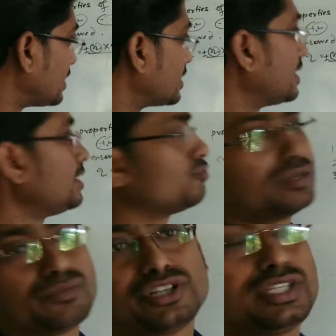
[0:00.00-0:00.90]
charge, that is
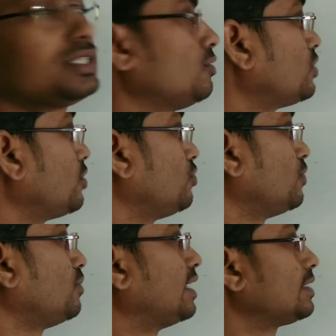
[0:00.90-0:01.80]
1.6 into 10 to the
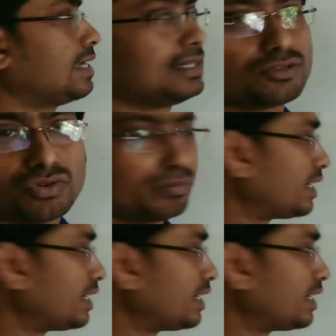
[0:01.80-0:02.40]
power minus 19 coulomb.